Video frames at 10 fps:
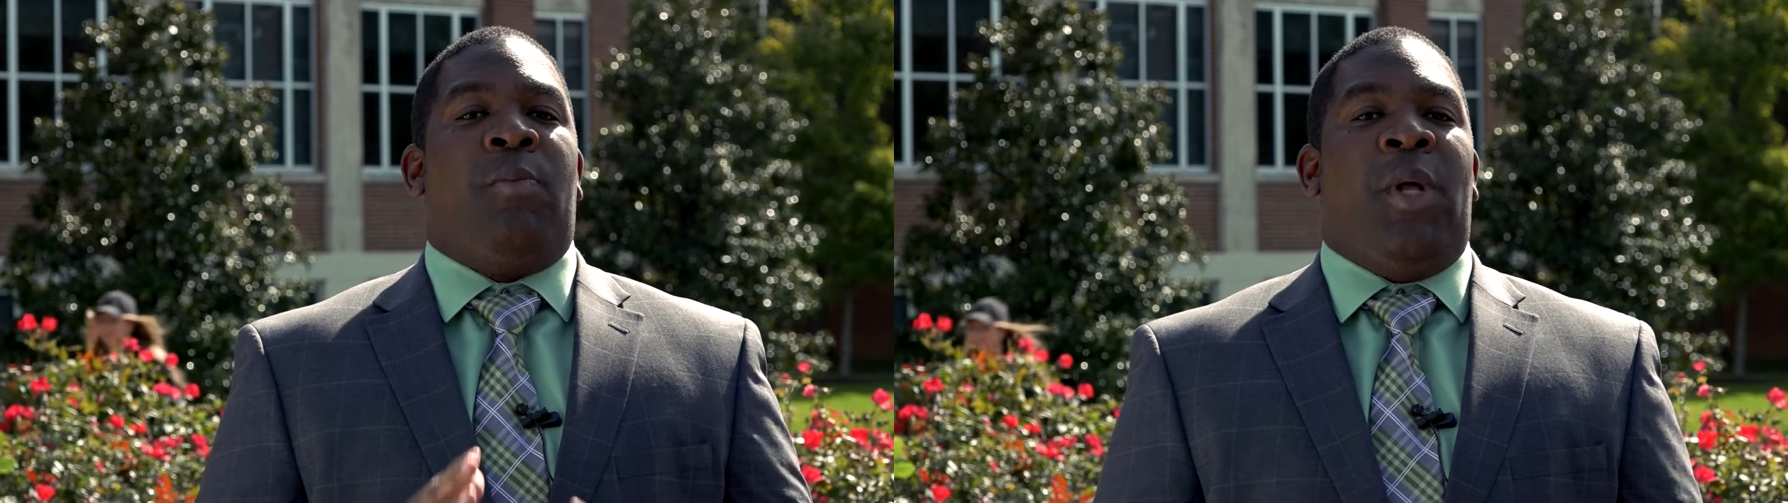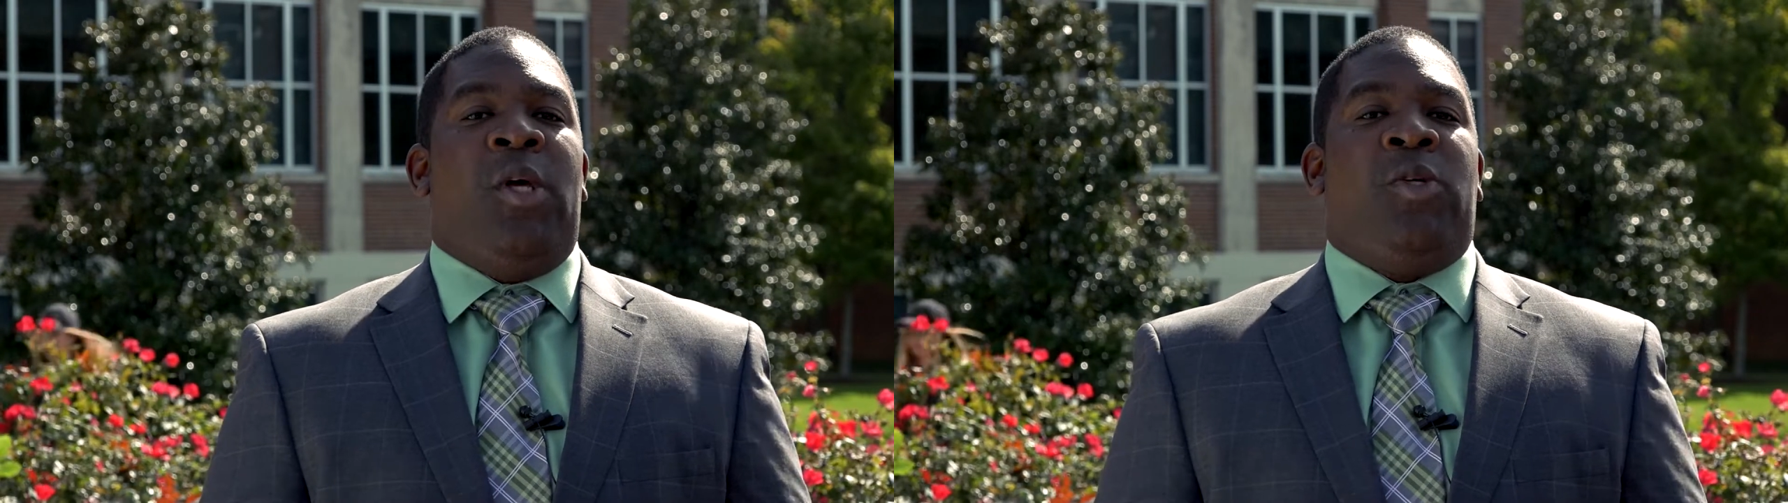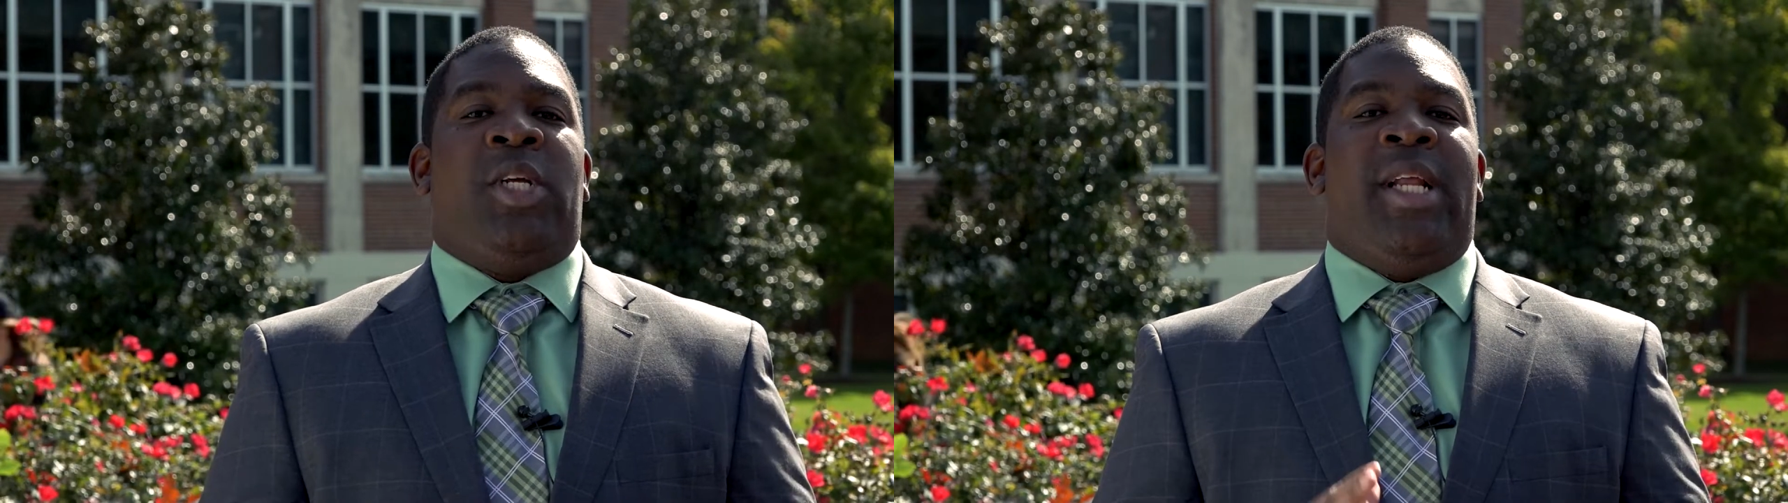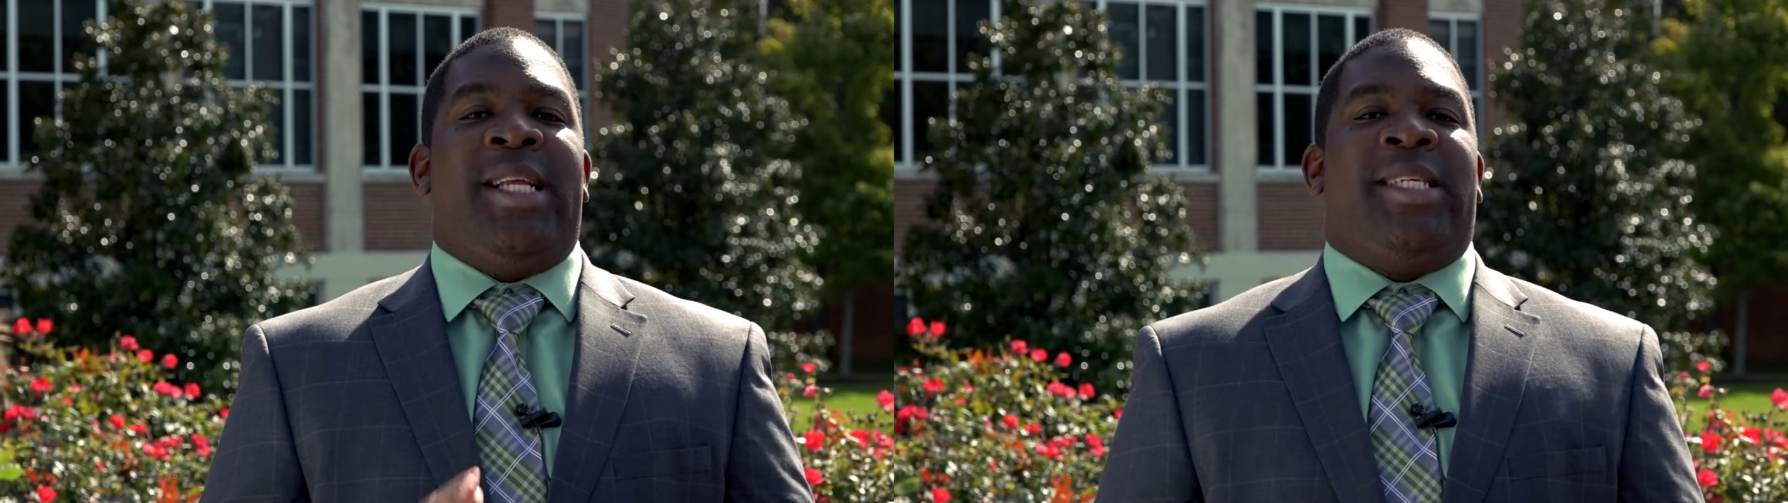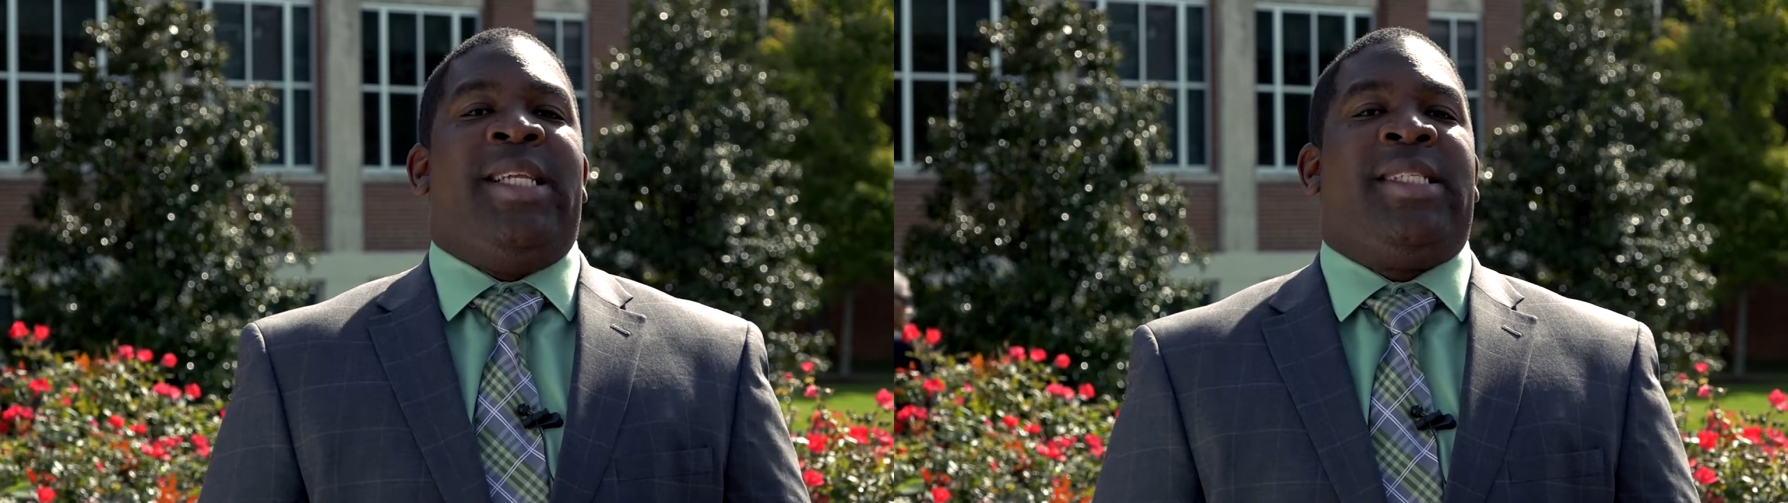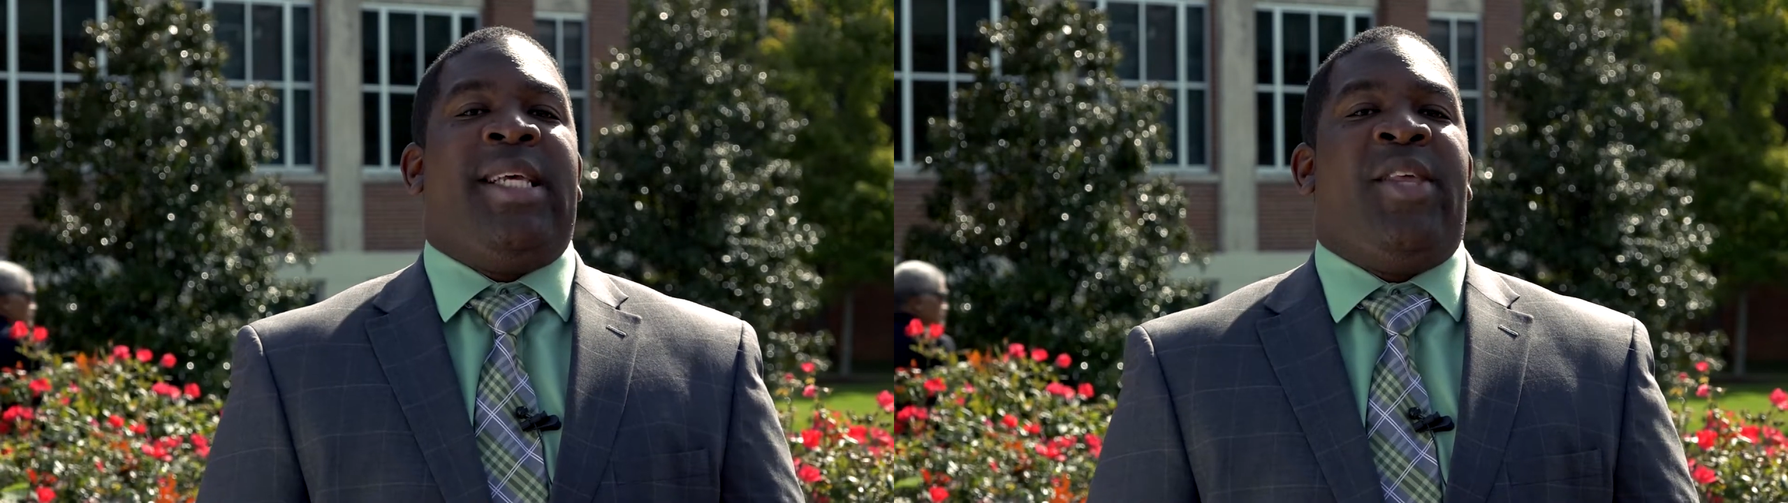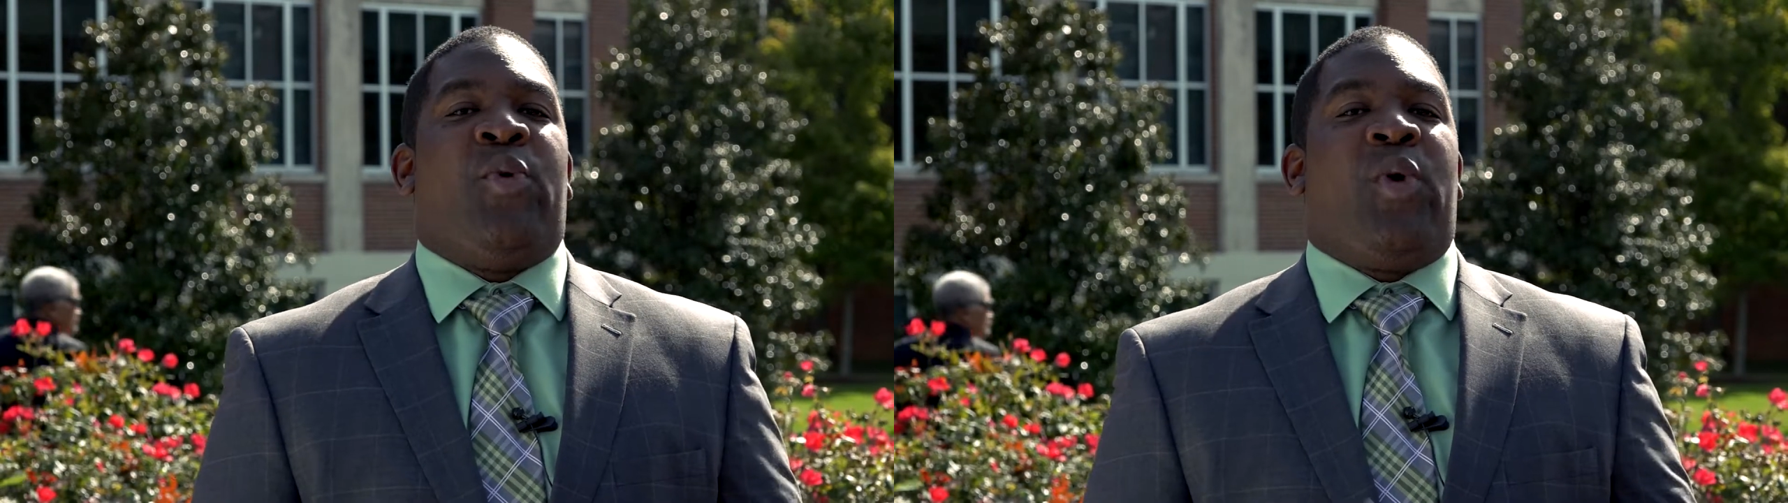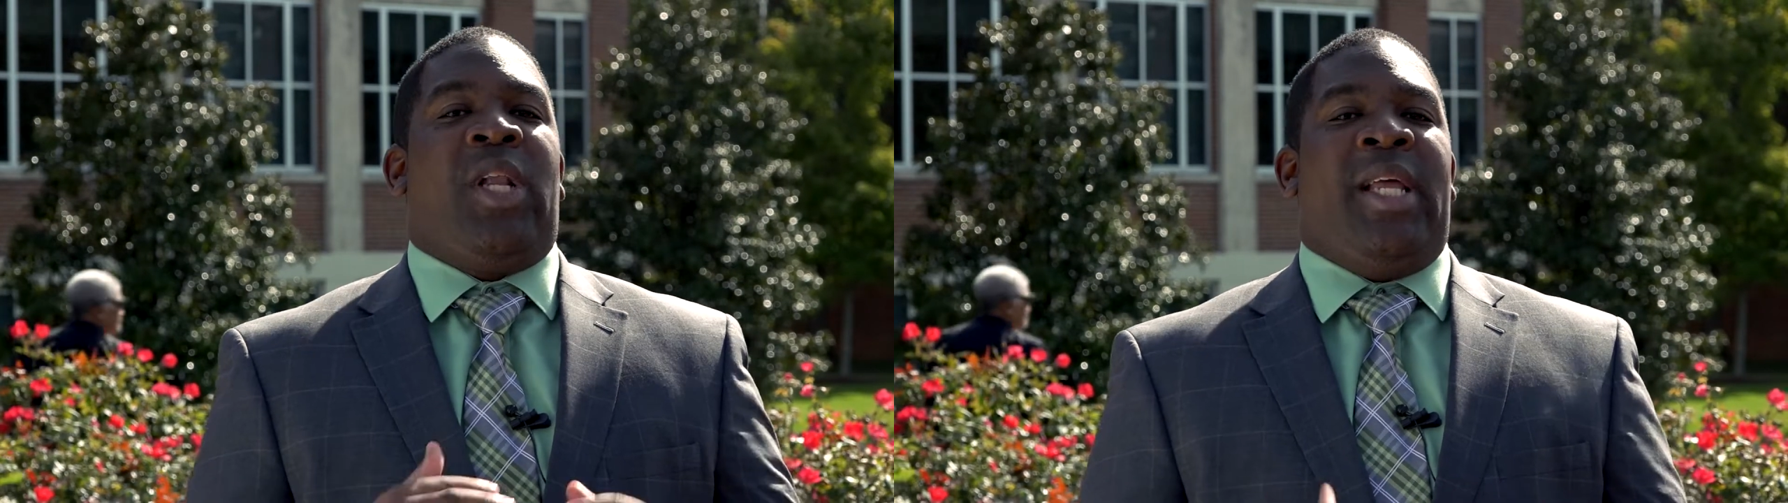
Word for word: pollution in Tennessee through